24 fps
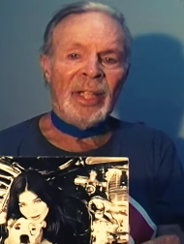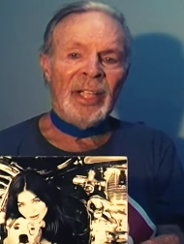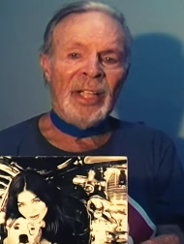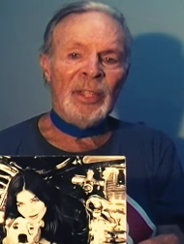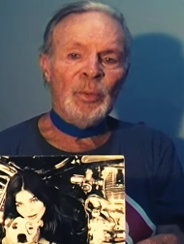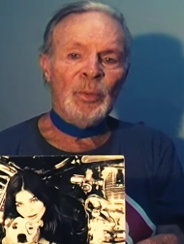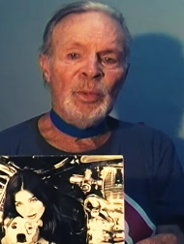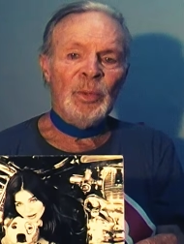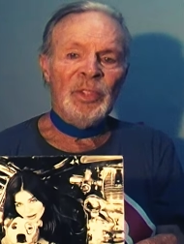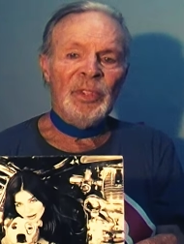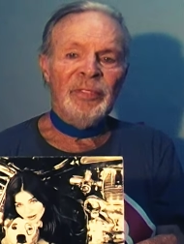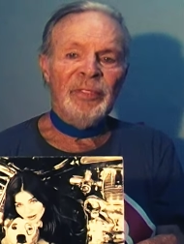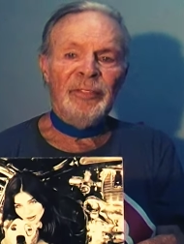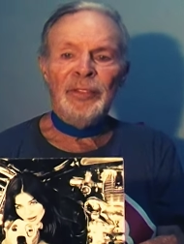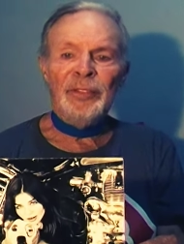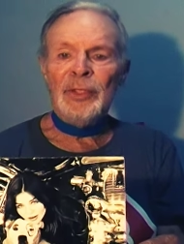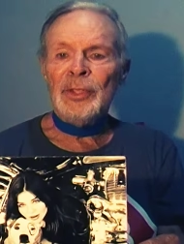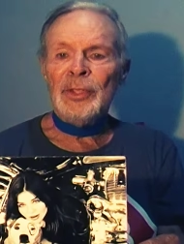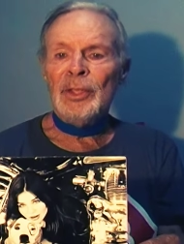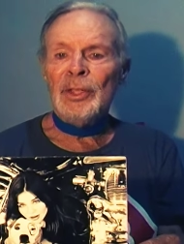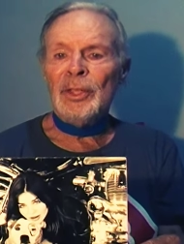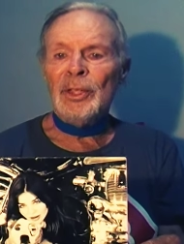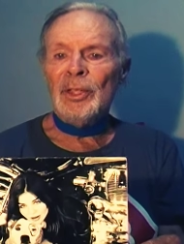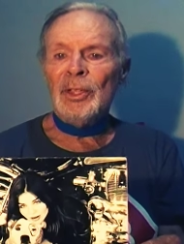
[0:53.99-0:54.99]
I will
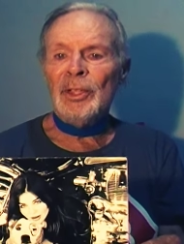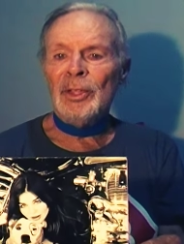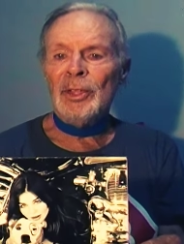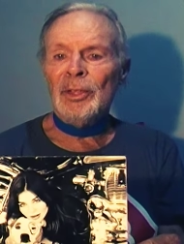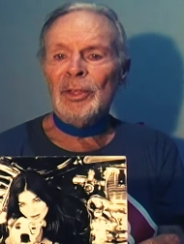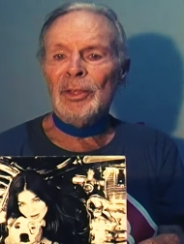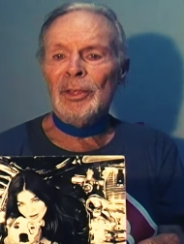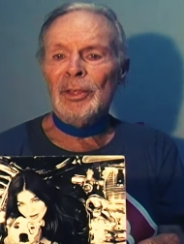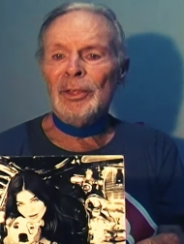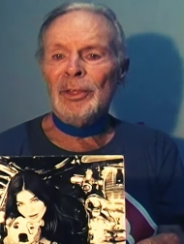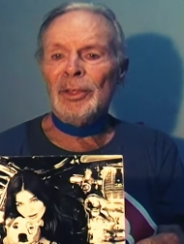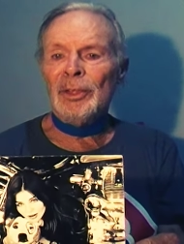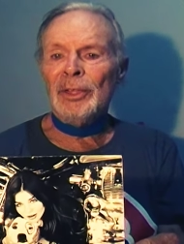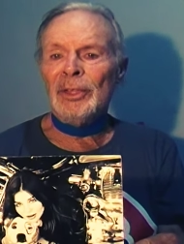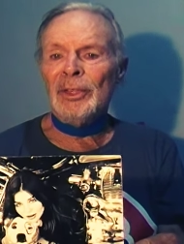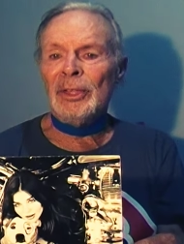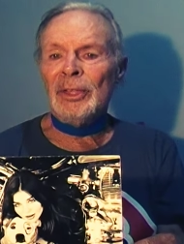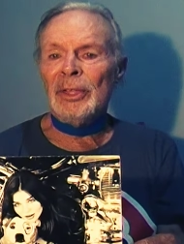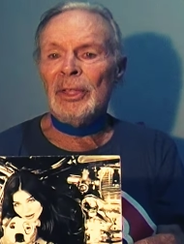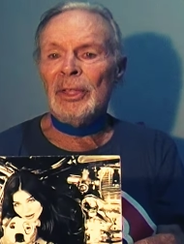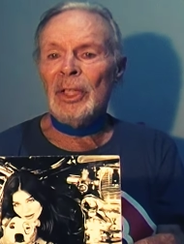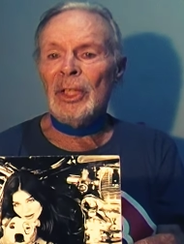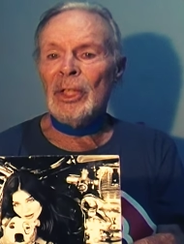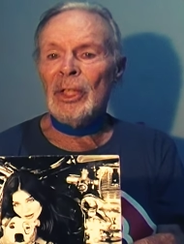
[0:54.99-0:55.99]

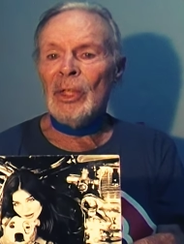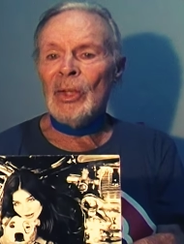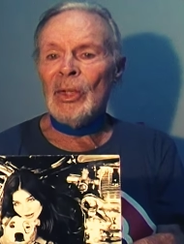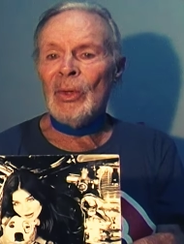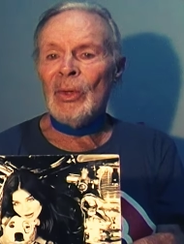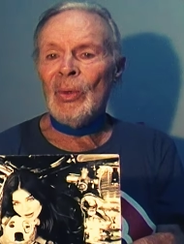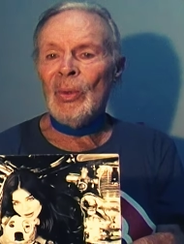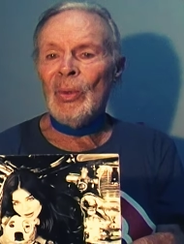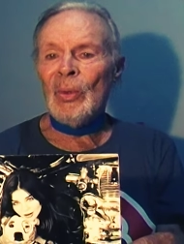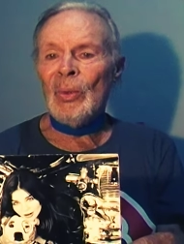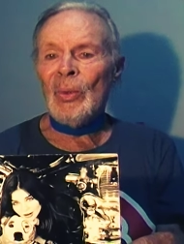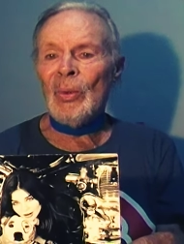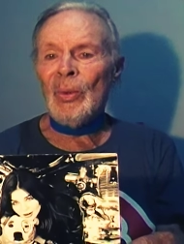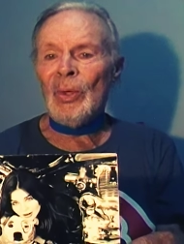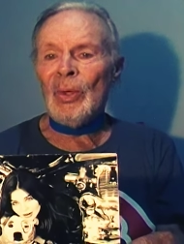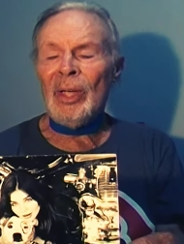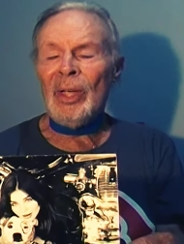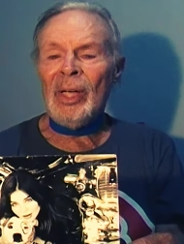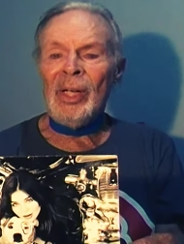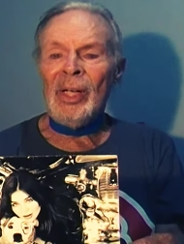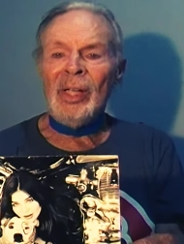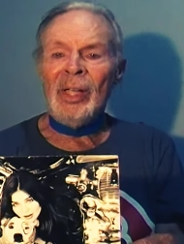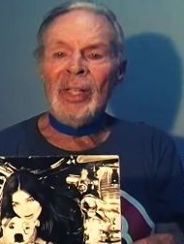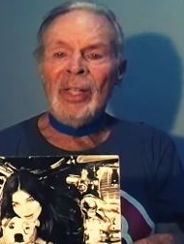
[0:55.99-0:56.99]
feel a
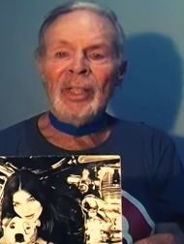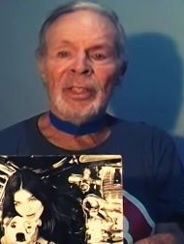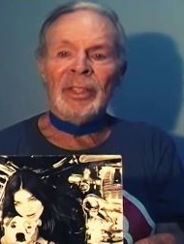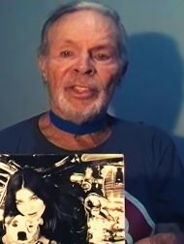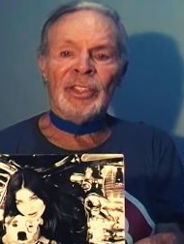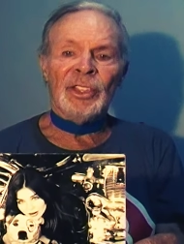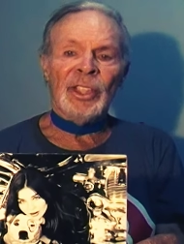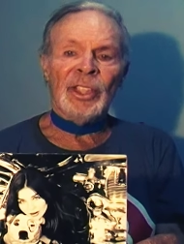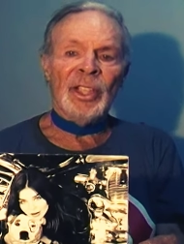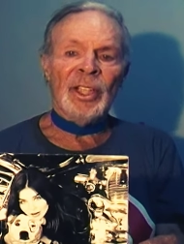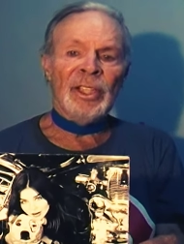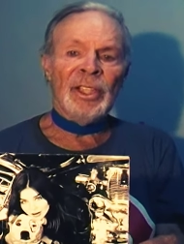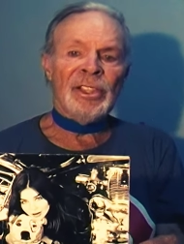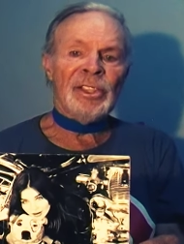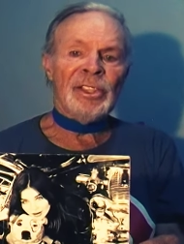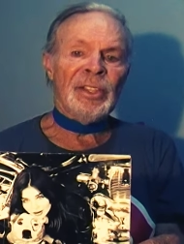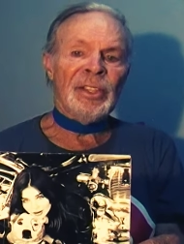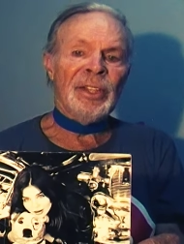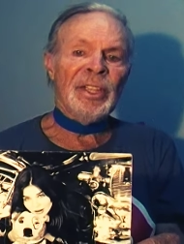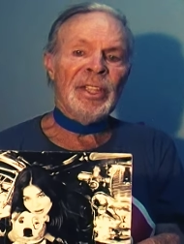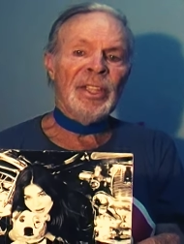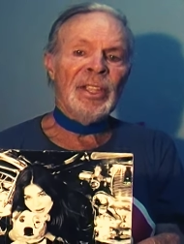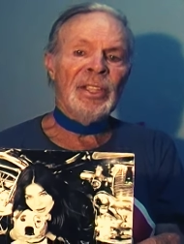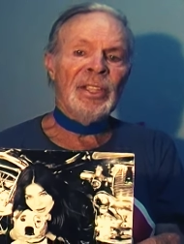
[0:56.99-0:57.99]
glow
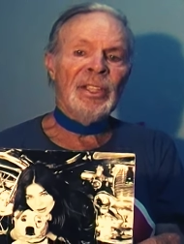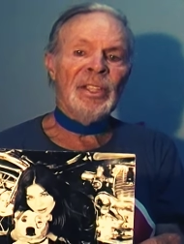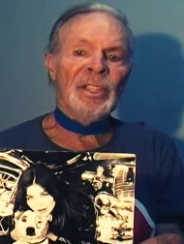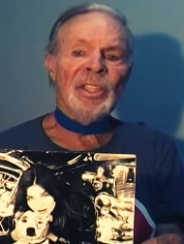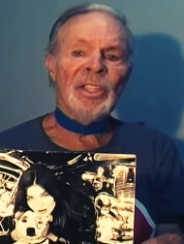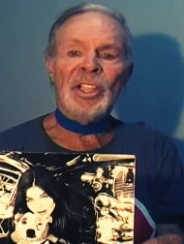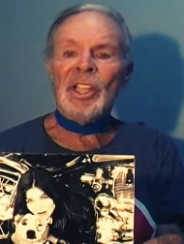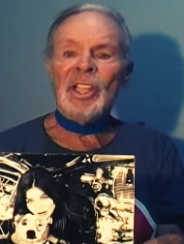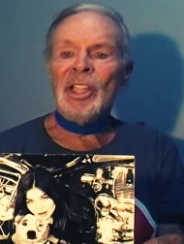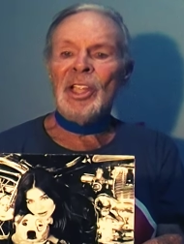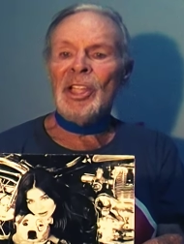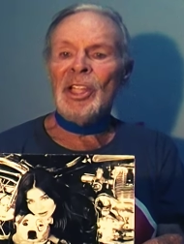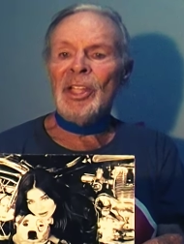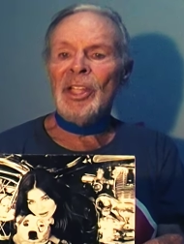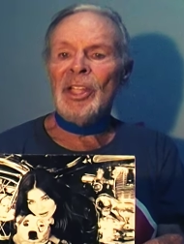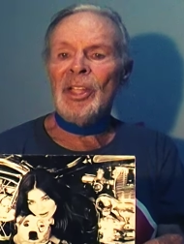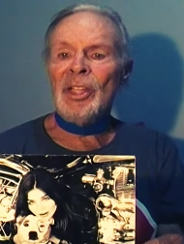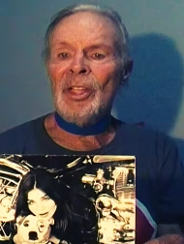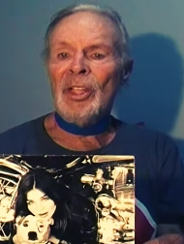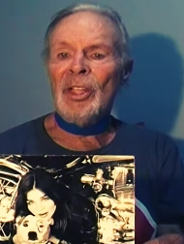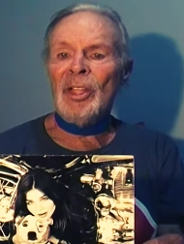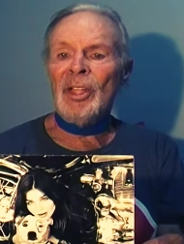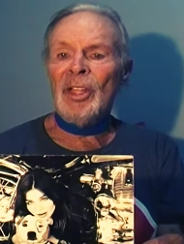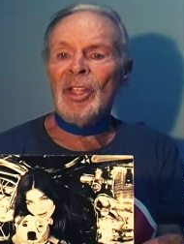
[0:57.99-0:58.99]
just thinking
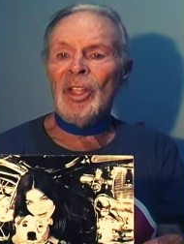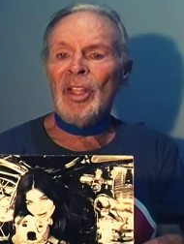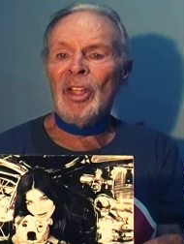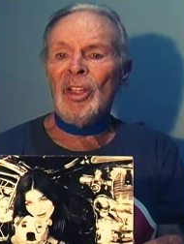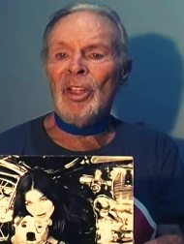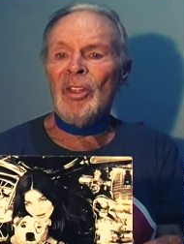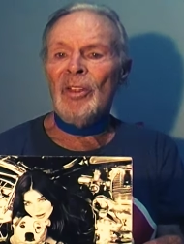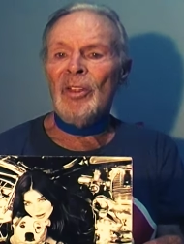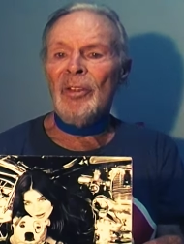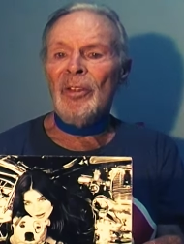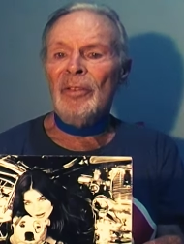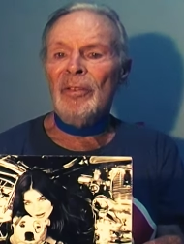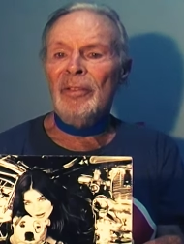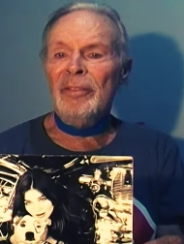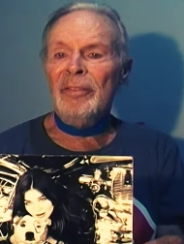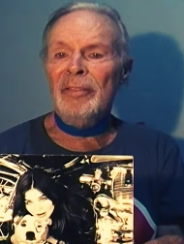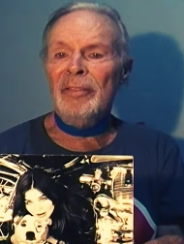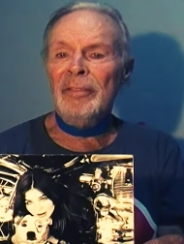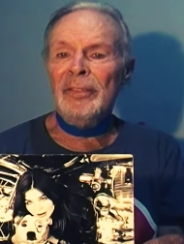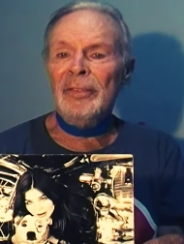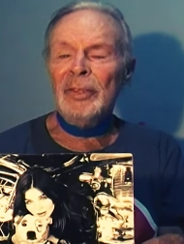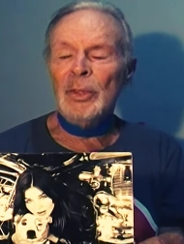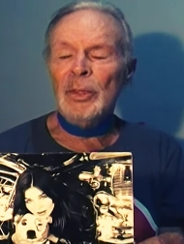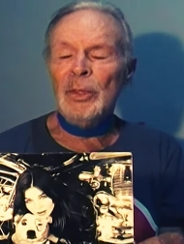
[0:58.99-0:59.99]

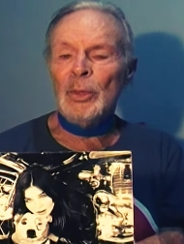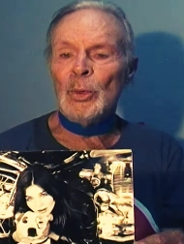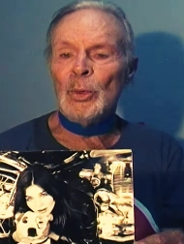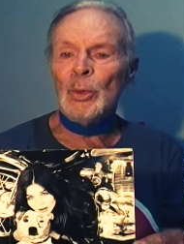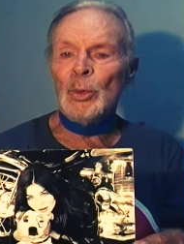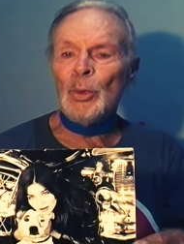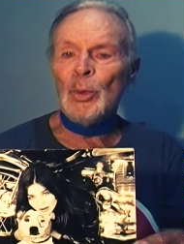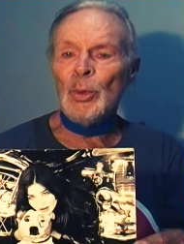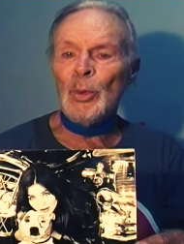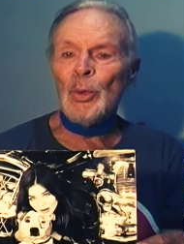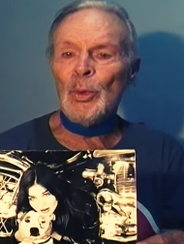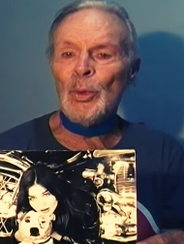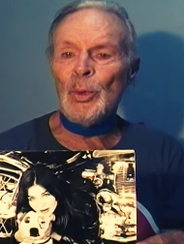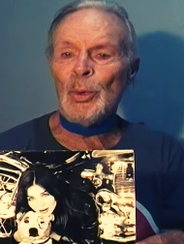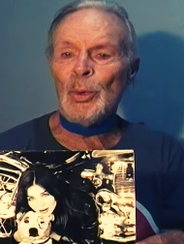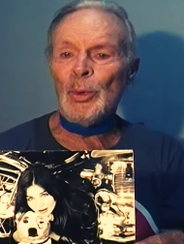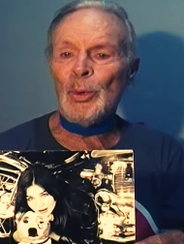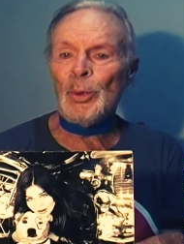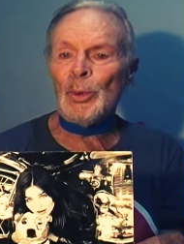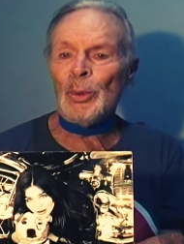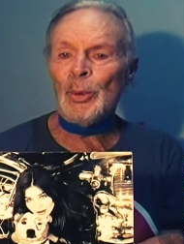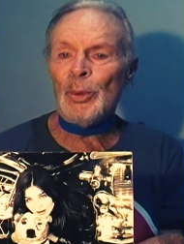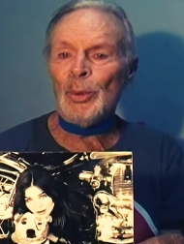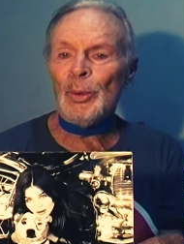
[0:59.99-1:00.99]
of
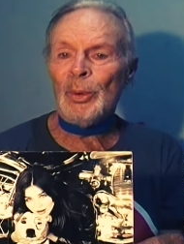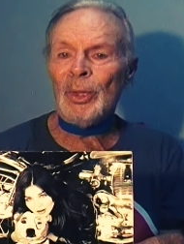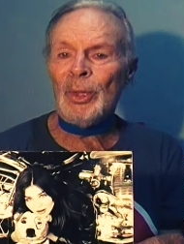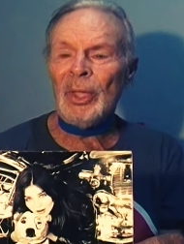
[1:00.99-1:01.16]
you.